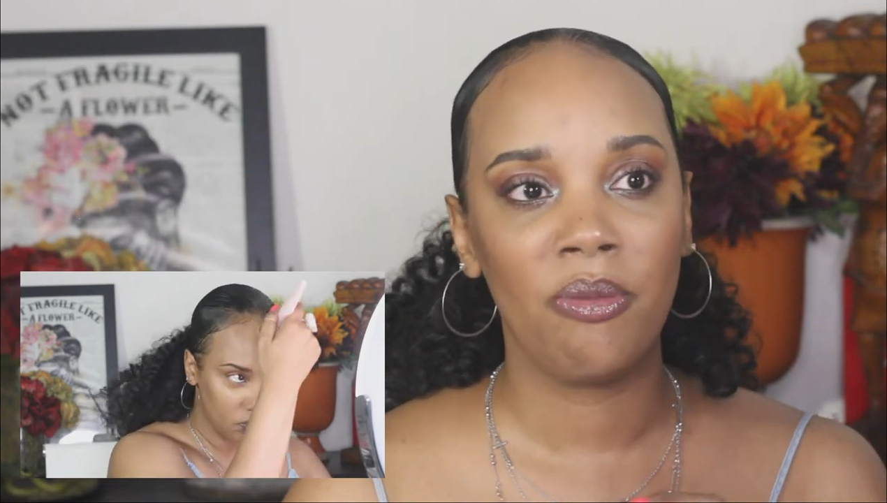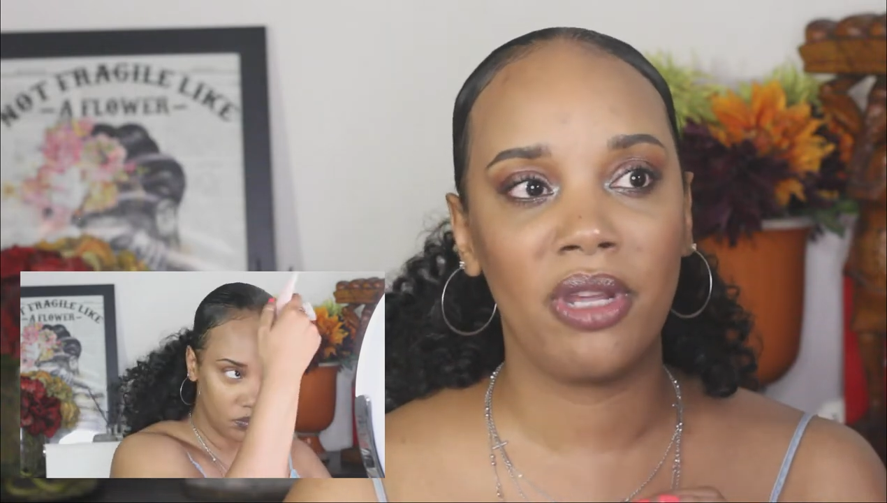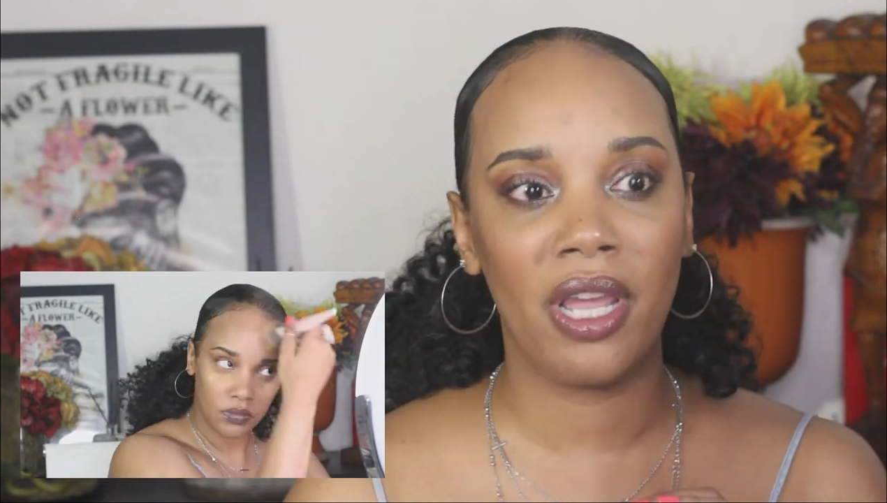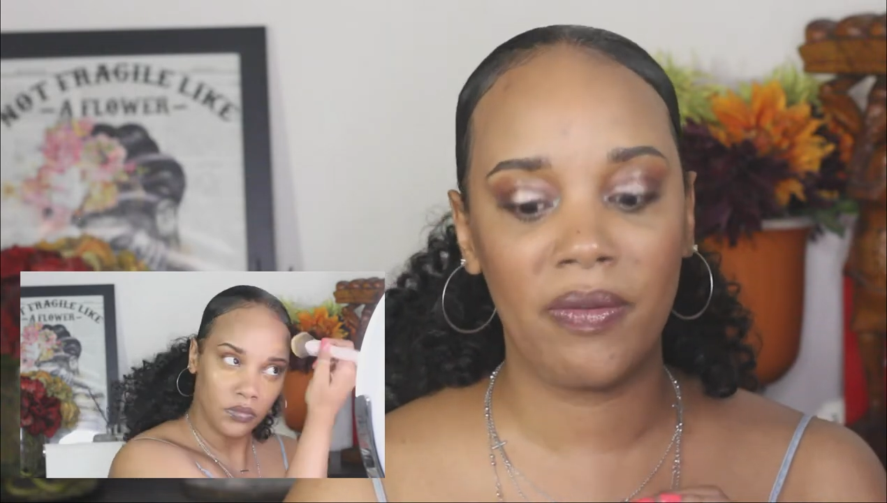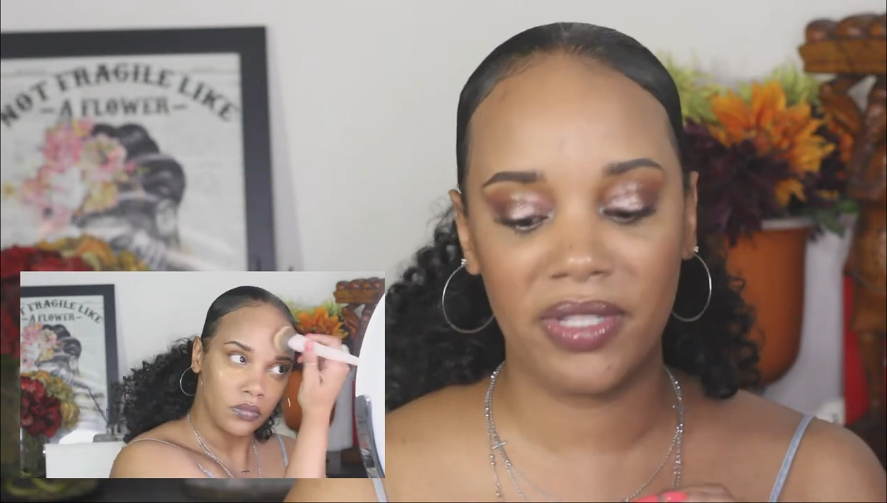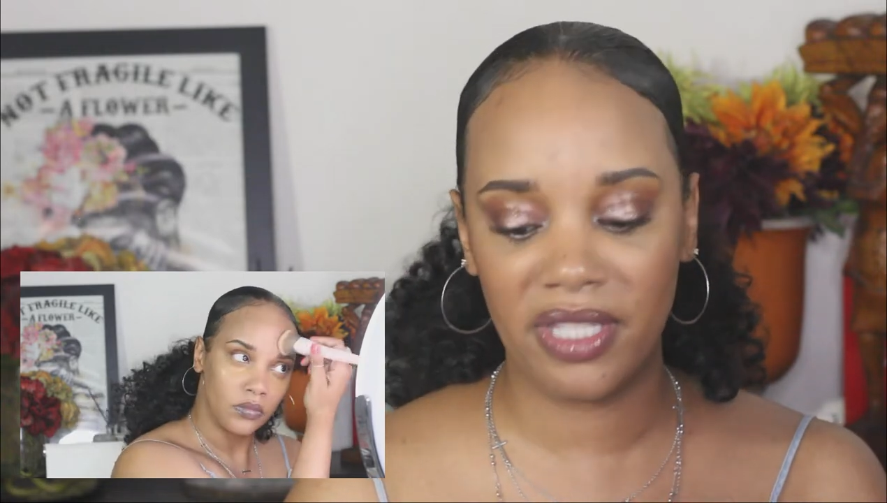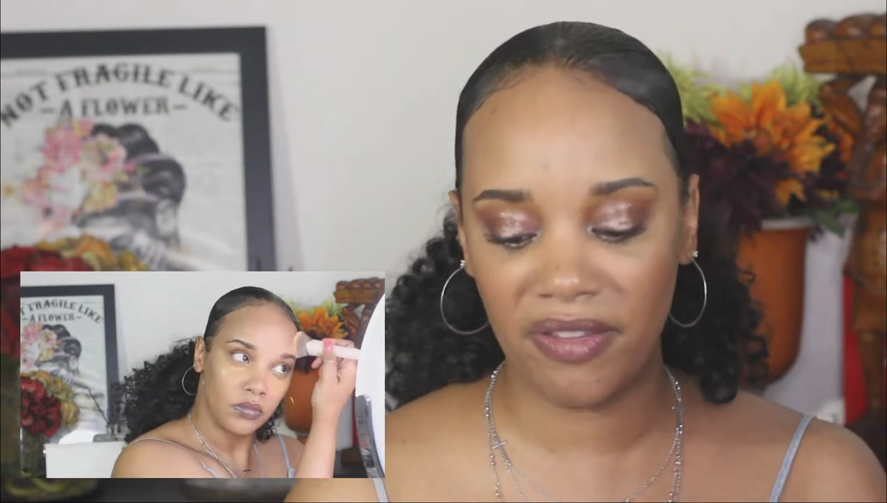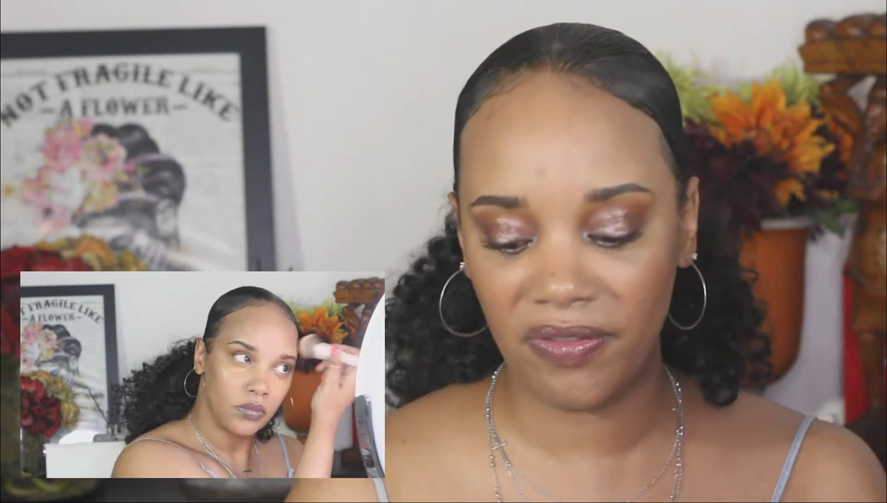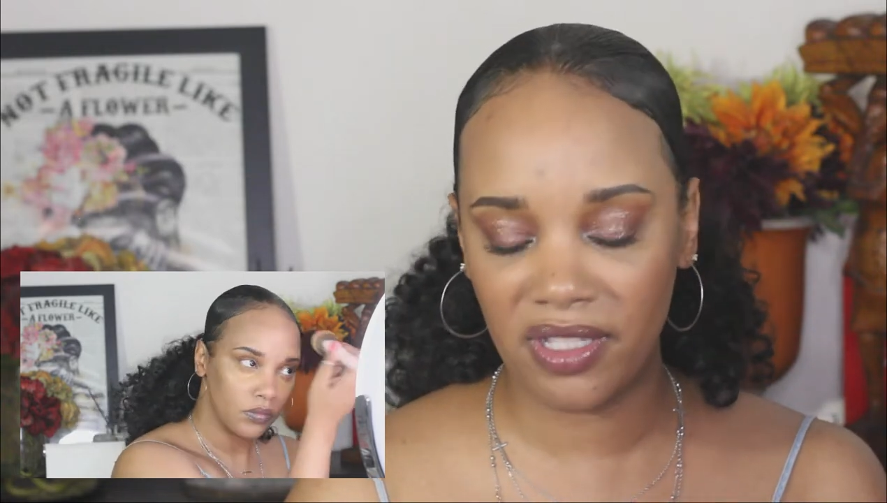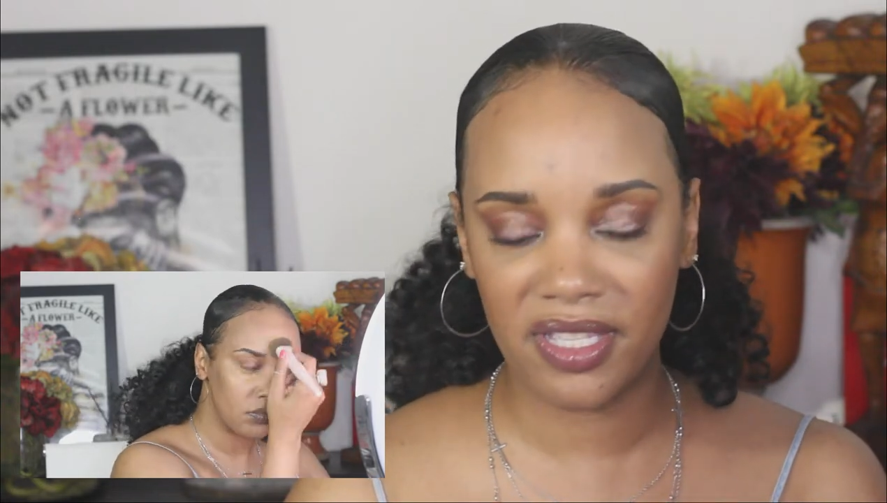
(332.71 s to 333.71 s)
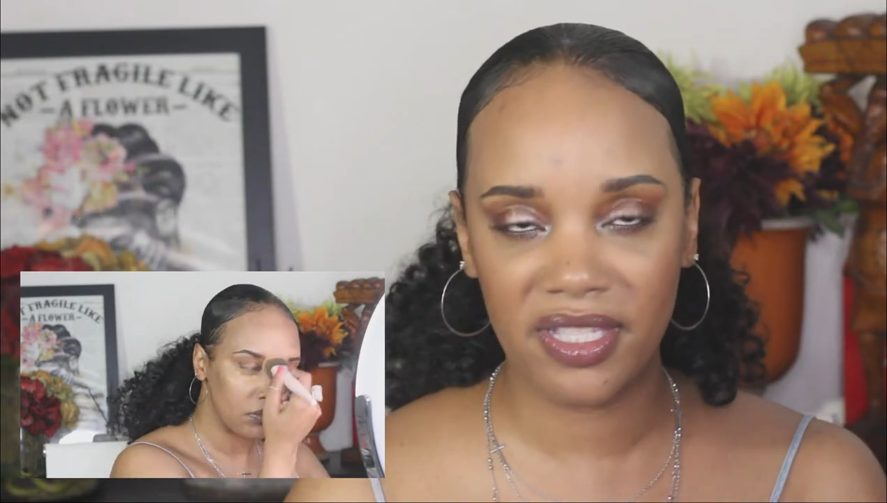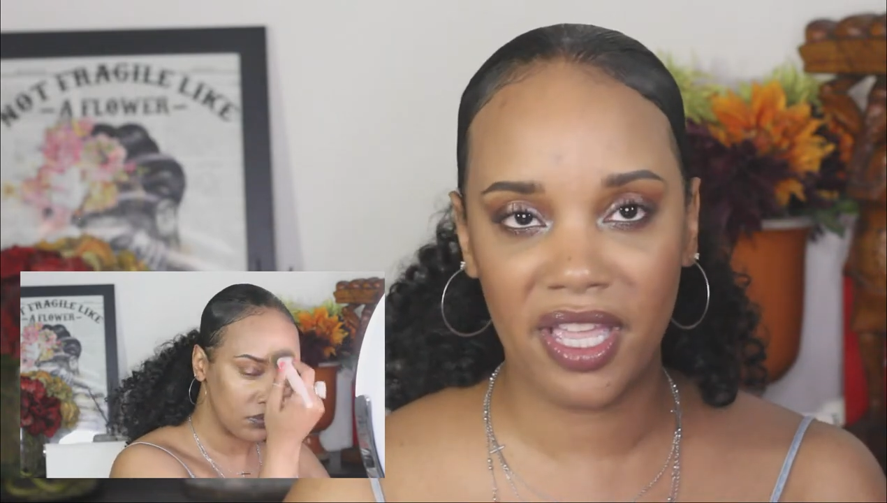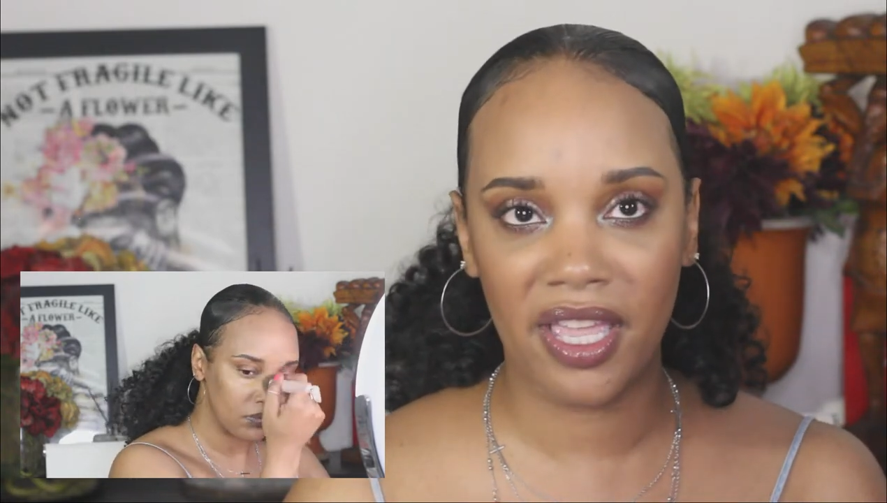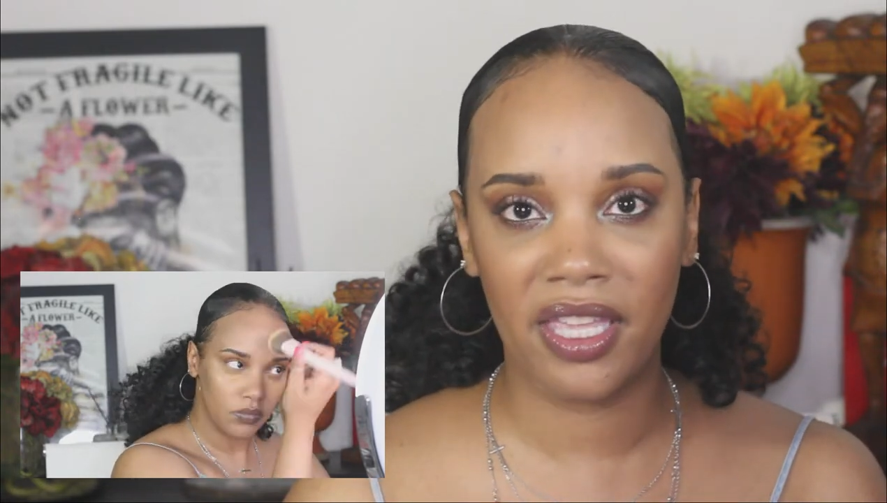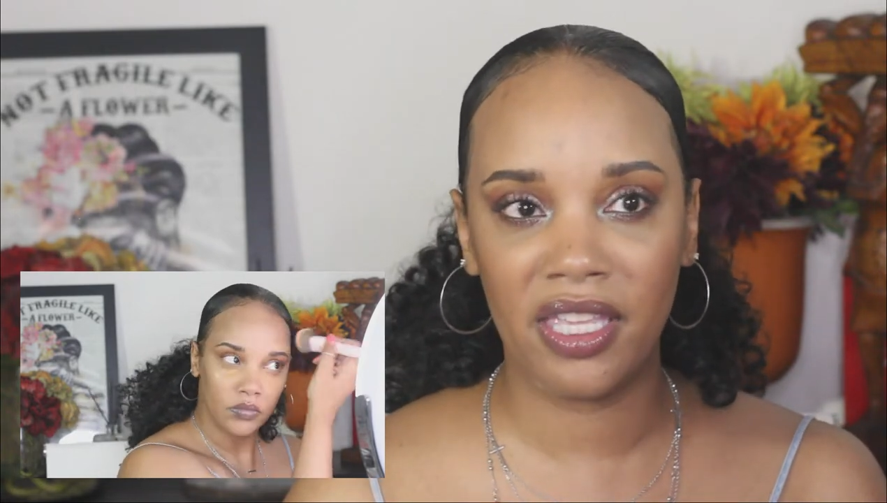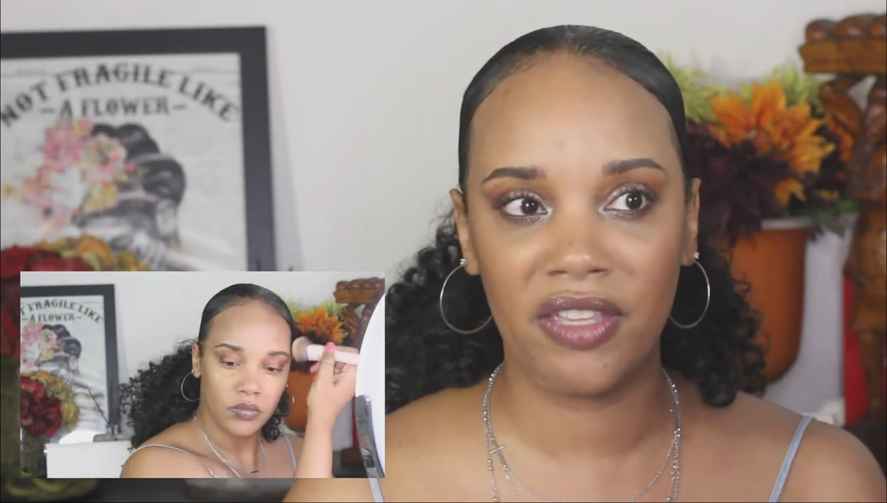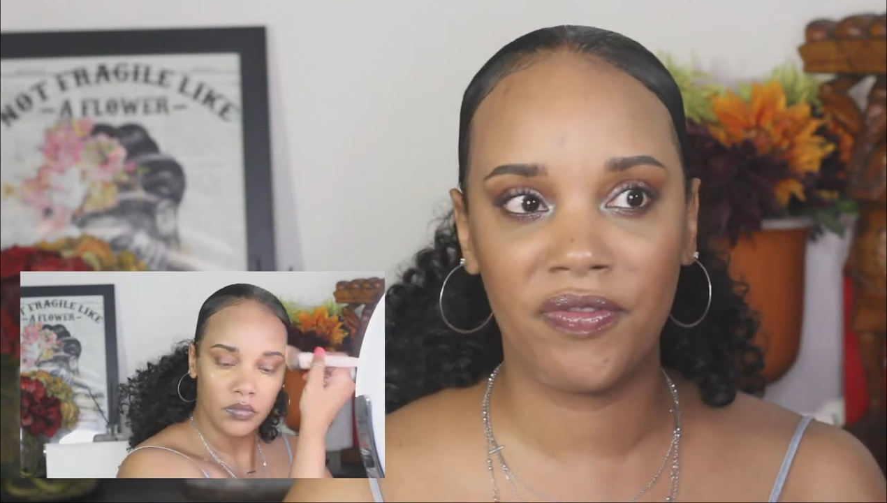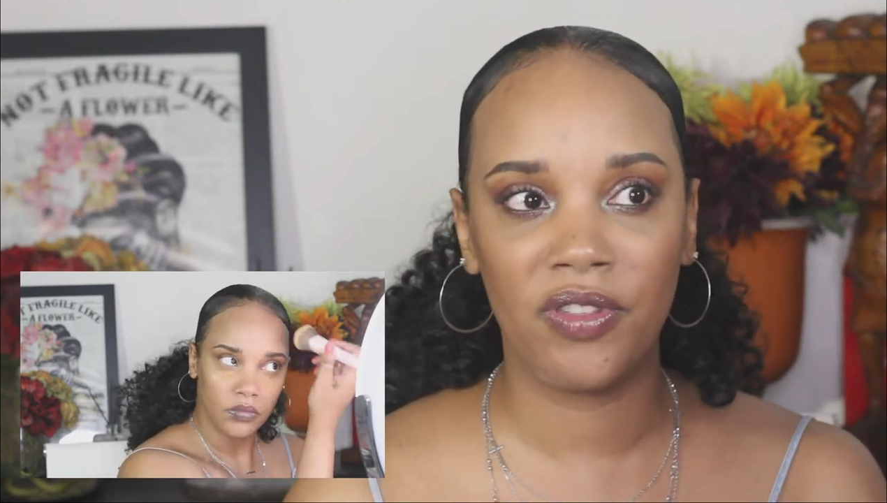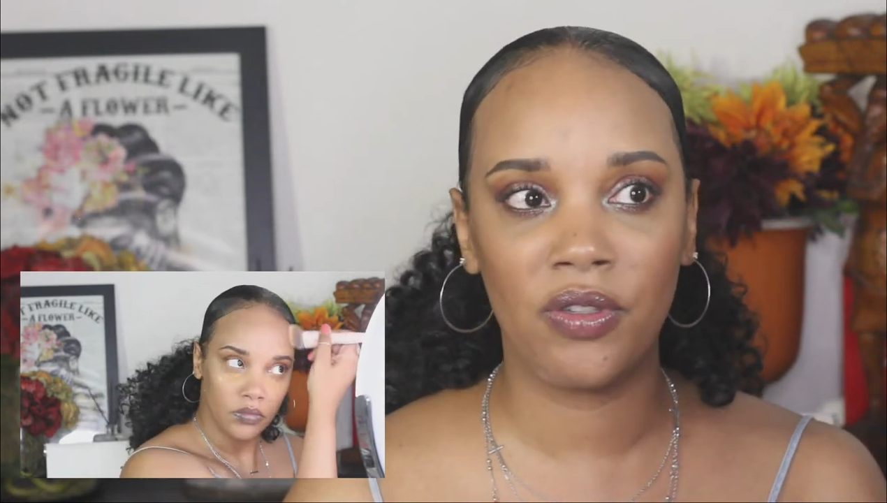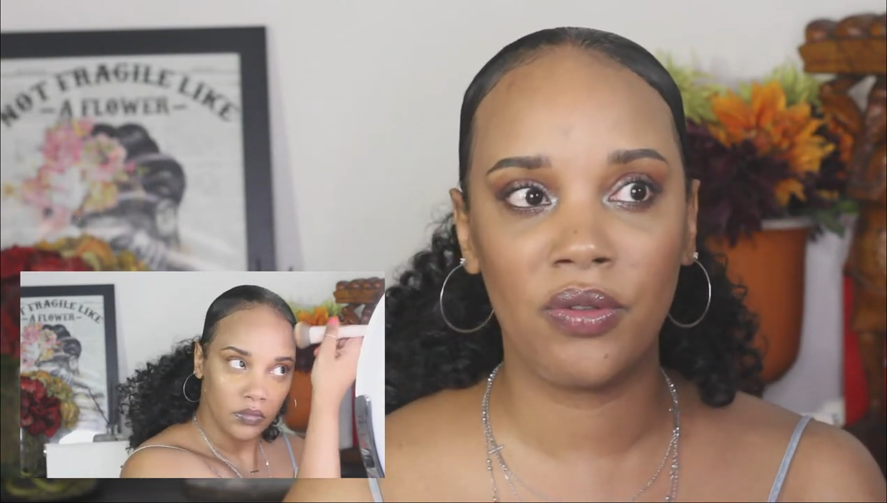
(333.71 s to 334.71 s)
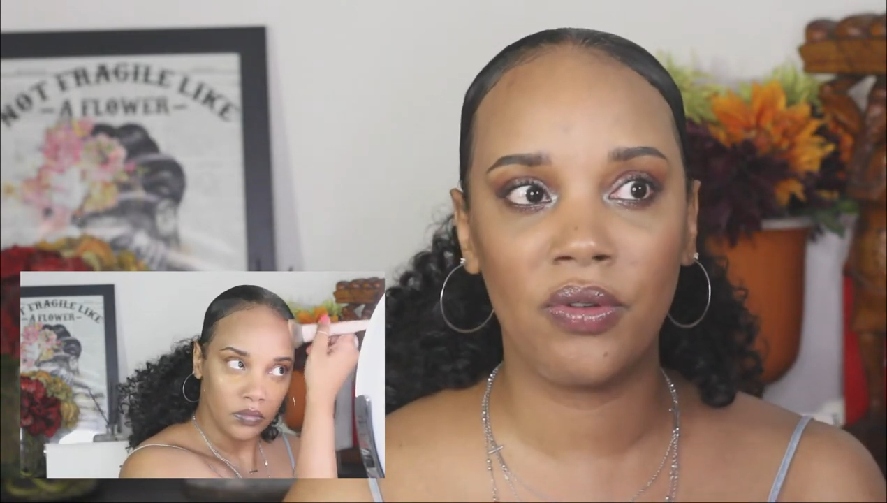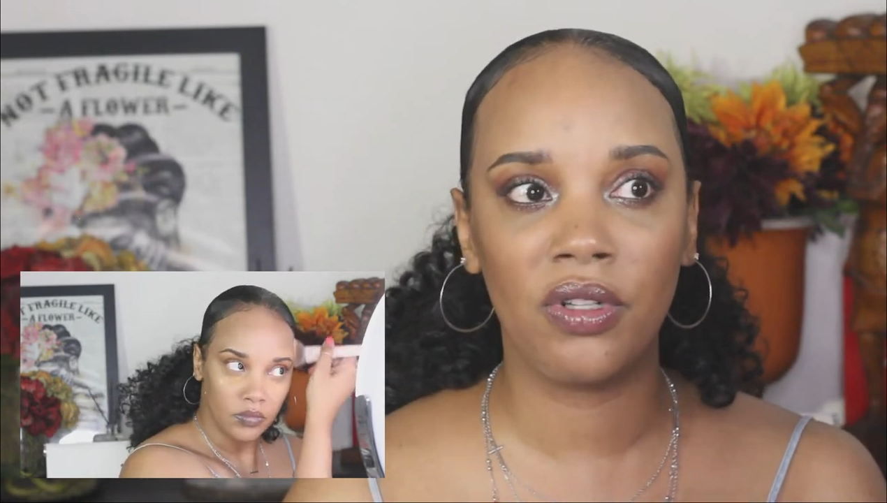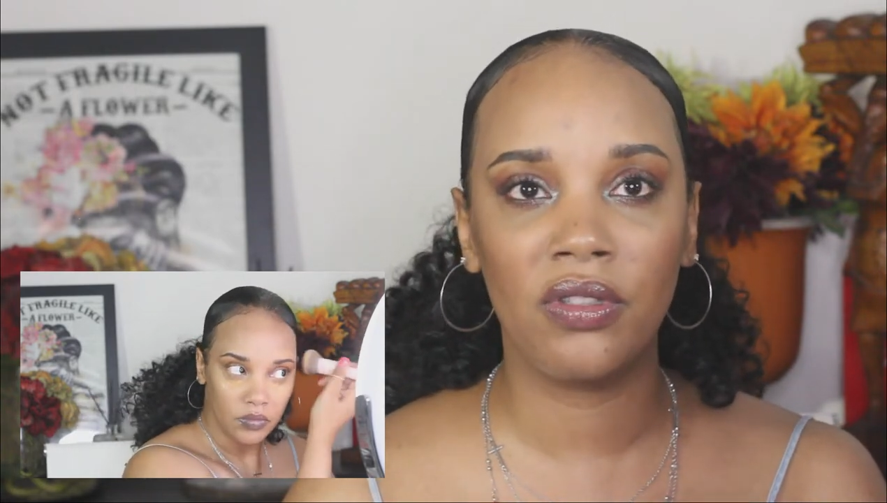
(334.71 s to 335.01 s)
But I would definitely say if you are